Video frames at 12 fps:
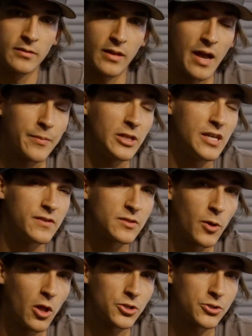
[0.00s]
I believe this
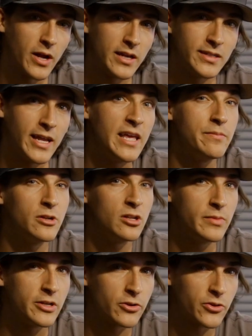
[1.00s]
polisher has an
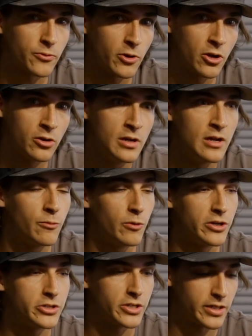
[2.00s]
8mm throw,
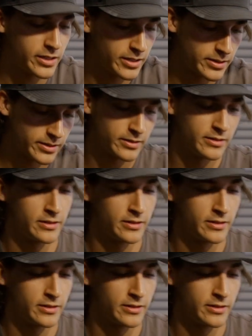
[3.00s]
which is